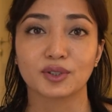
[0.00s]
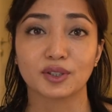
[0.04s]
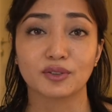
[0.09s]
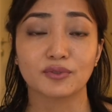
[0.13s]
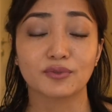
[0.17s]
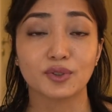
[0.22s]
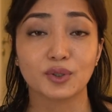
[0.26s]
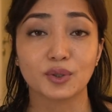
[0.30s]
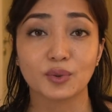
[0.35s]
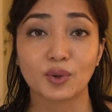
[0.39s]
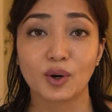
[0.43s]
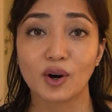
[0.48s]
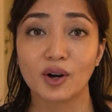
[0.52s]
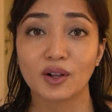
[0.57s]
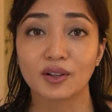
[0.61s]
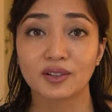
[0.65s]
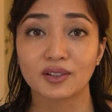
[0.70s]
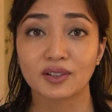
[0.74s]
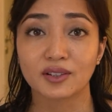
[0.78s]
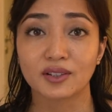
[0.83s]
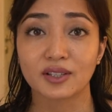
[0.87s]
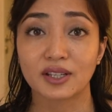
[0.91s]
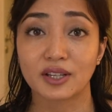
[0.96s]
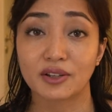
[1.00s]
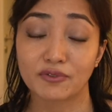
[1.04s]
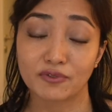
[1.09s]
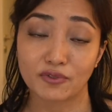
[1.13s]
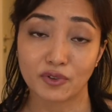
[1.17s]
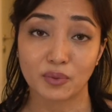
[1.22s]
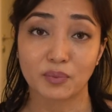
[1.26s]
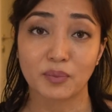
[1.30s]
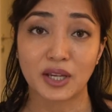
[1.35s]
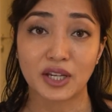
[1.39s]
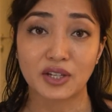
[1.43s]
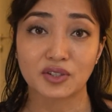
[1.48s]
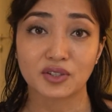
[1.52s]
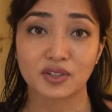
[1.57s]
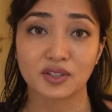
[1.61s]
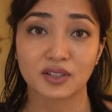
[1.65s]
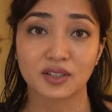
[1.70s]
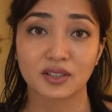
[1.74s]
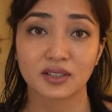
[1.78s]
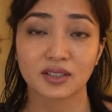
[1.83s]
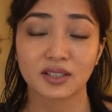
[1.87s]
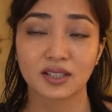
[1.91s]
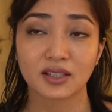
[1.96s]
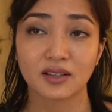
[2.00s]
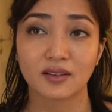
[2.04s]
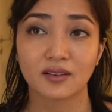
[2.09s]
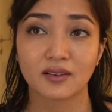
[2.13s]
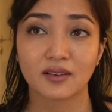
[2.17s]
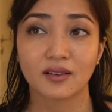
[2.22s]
give you all the information